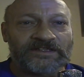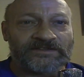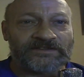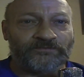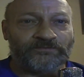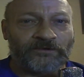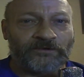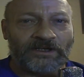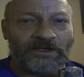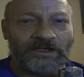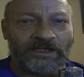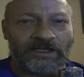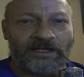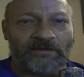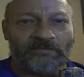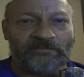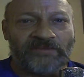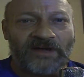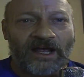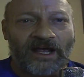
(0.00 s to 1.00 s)
this really
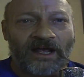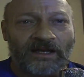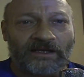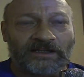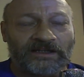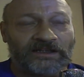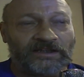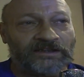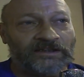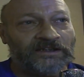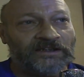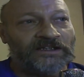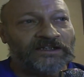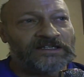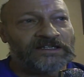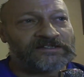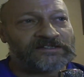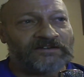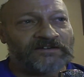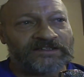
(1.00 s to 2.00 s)
compelling.
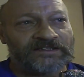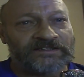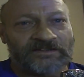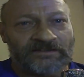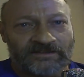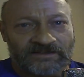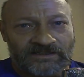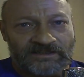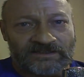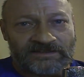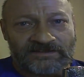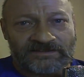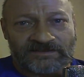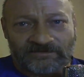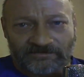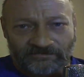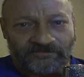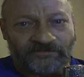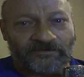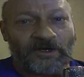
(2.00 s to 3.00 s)
So I took
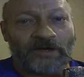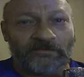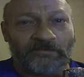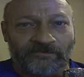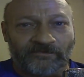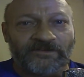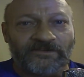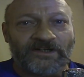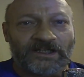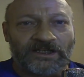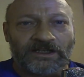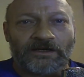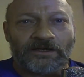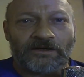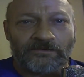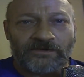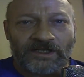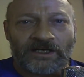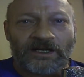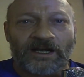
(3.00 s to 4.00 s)
this from a
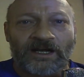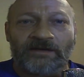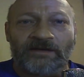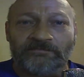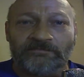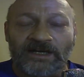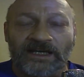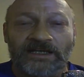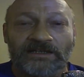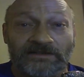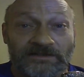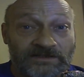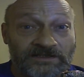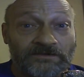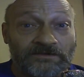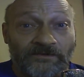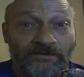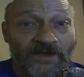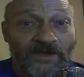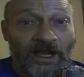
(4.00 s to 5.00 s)
video that I made in
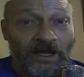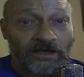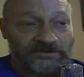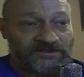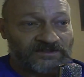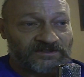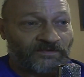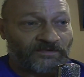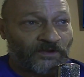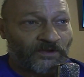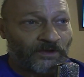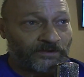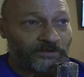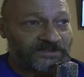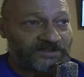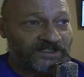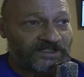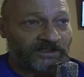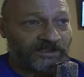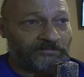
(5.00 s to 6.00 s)
two thousand
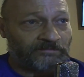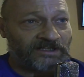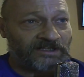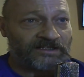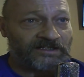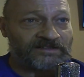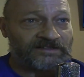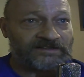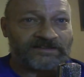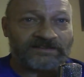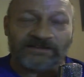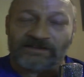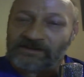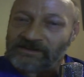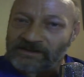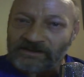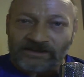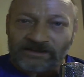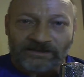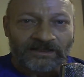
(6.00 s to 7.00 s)
thirteen because,
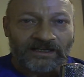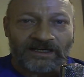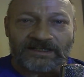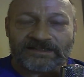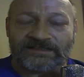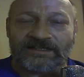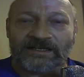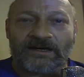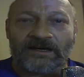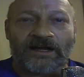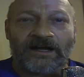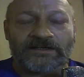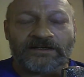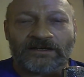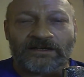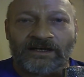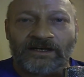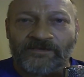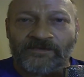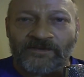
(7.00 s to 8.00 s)
like I said, I,
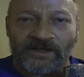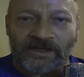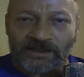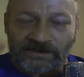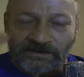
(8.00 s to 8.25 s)
I think